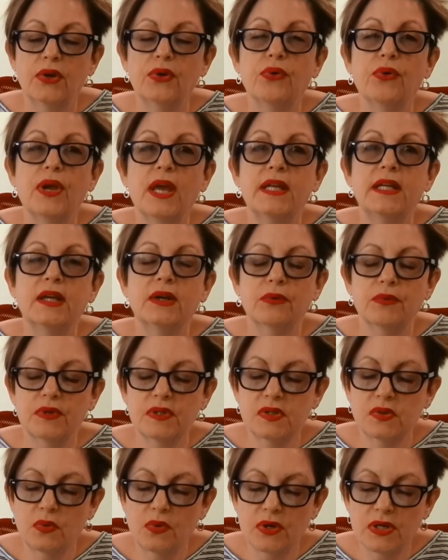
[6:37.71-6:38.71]
creating a
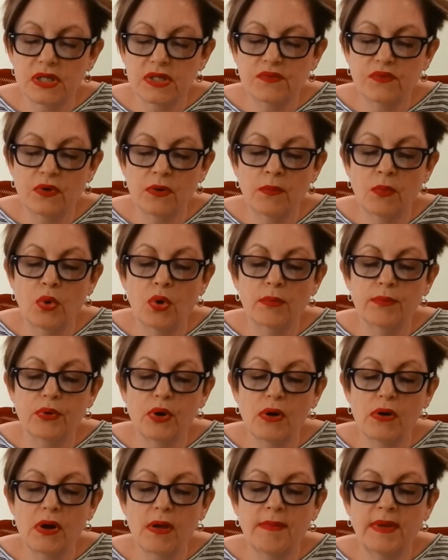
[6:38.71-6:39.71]
resource for more
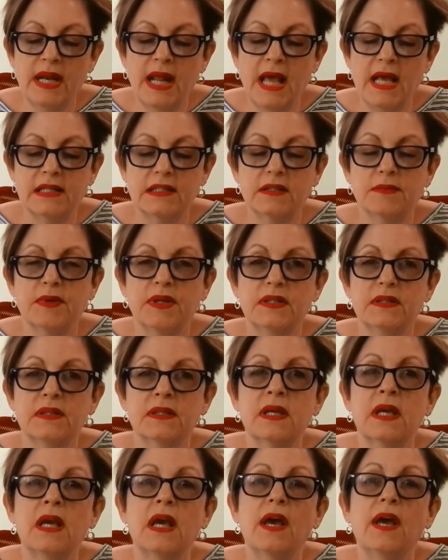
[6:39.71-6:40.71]
program enhancements
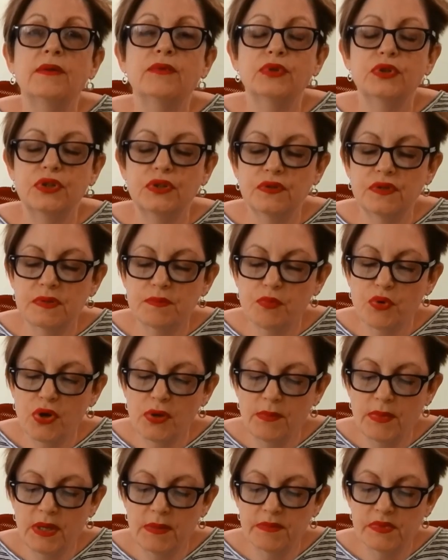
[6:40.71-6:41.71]
and reduced
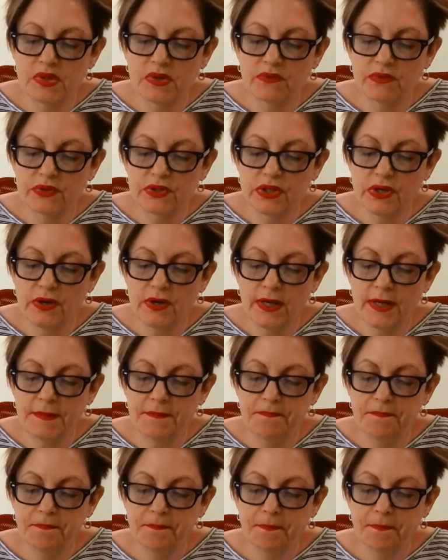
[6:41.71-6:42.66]
premiums over time.